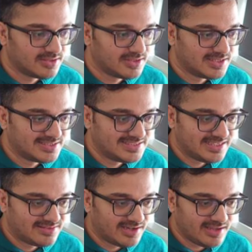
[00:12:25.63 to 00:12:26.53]

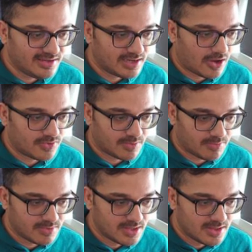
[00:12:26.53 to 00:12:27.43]
c3. Now the
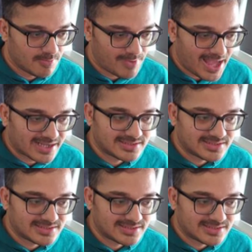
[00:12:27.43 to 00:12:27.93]
black